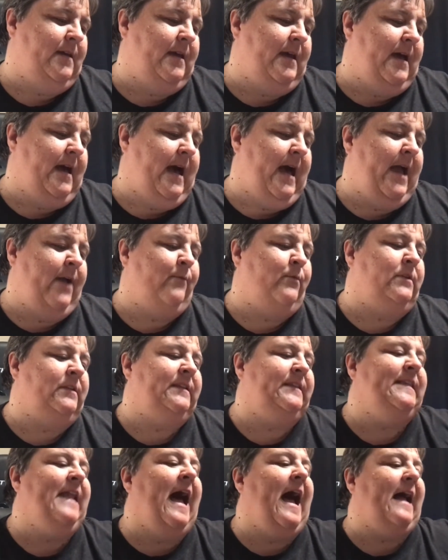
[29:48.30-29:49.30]
I will
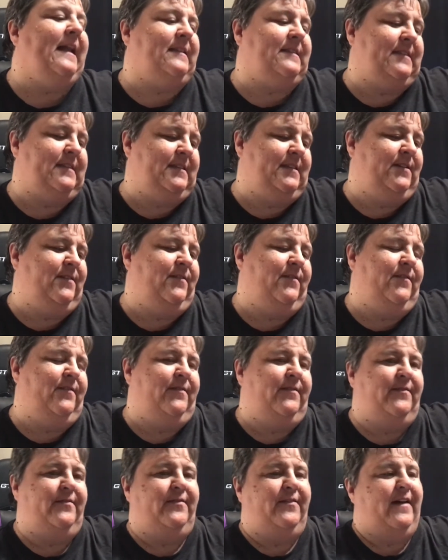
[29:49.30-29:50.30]
not.
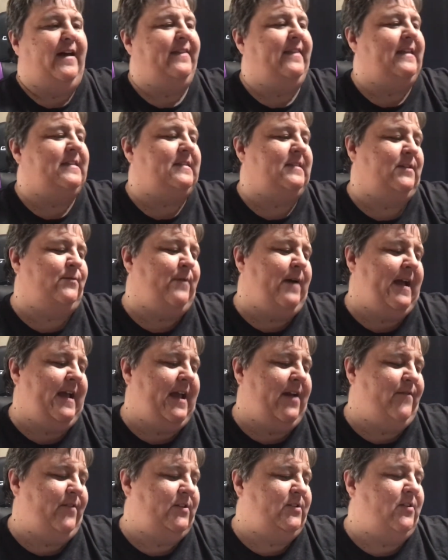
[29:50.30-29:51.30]
This is why I
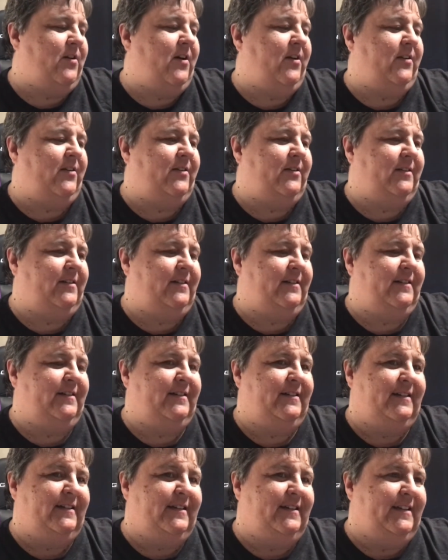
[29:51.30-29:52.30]
have a daughter.
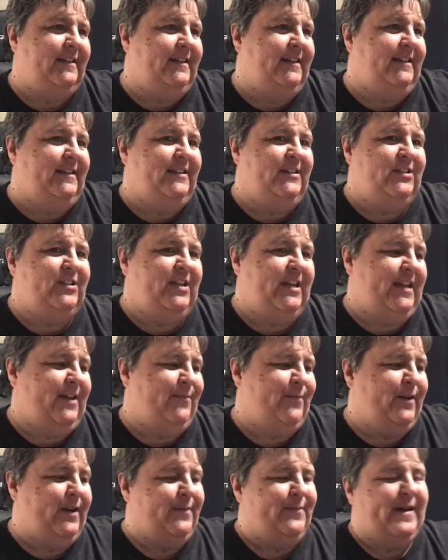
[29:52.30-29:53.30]
She can
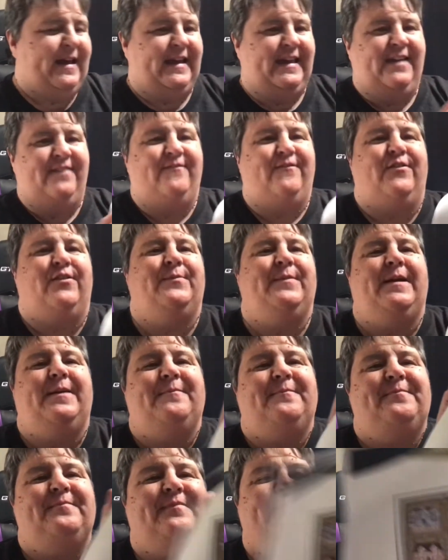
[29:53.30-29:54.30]
put it back in for me.
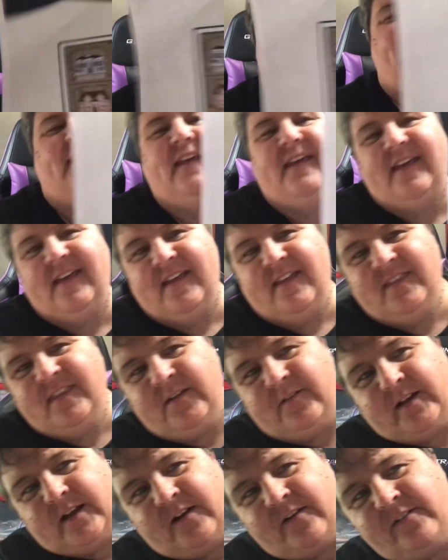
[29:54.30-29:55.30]
There
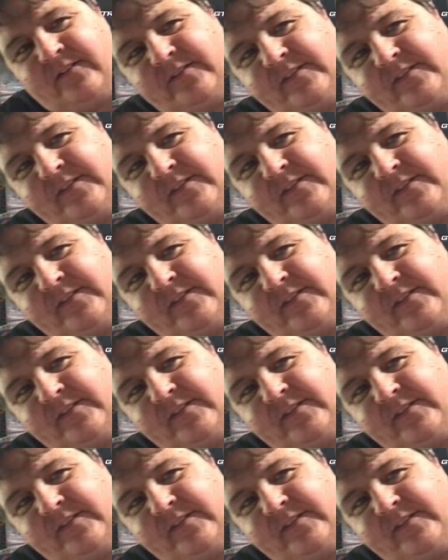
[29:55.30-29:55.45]
we go.